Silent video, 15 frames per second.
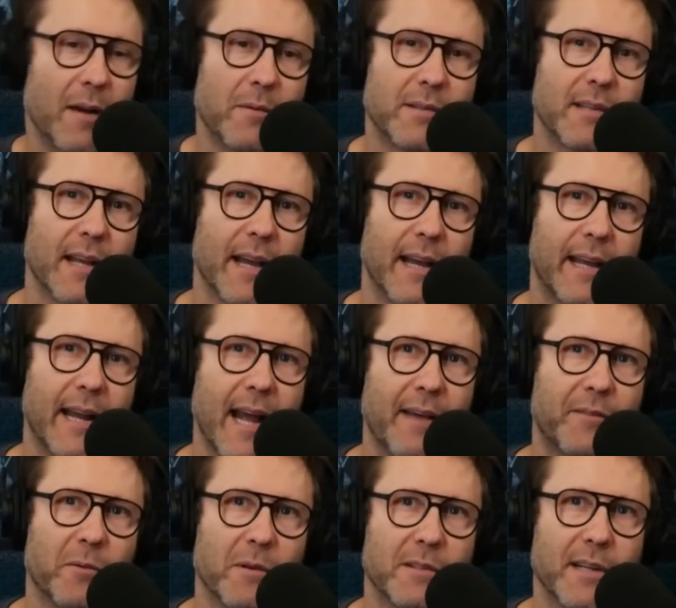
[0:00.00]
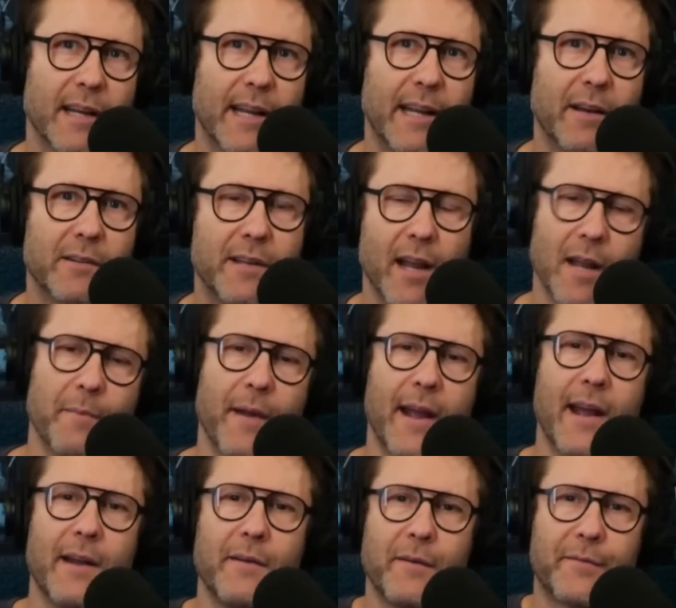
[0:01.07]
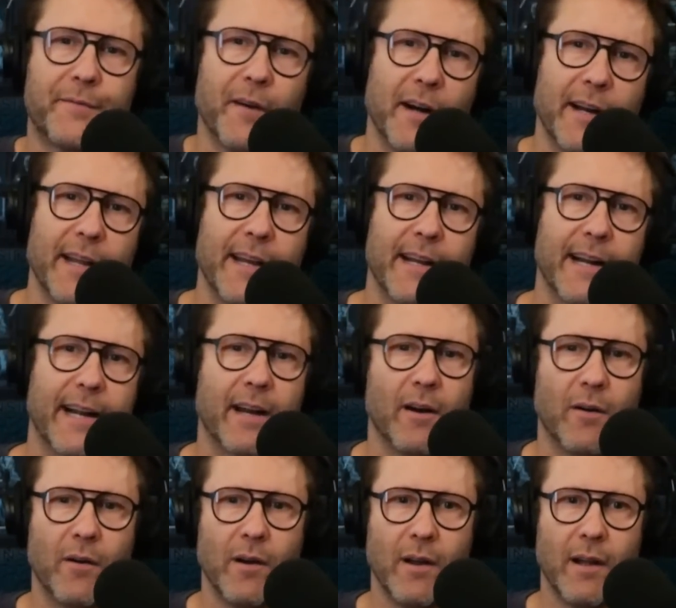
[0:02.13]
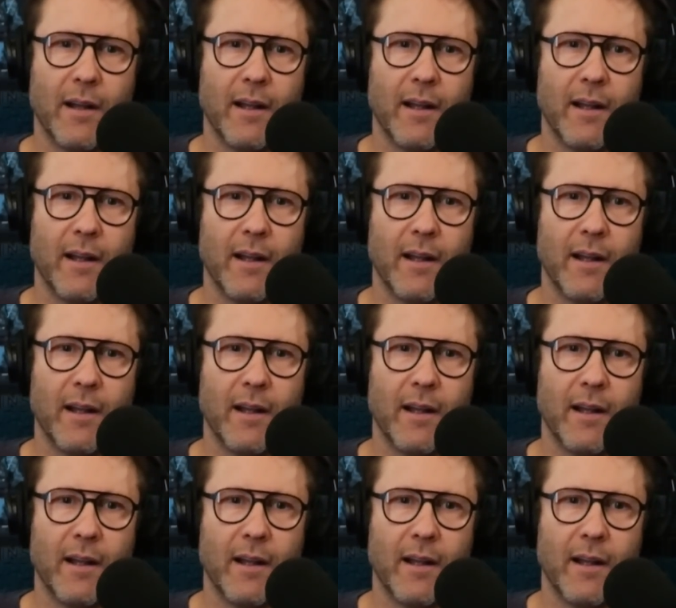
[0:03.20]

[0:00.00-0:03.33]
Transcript: I was like, and afterwards he goes, hey man, you're funny. And I go,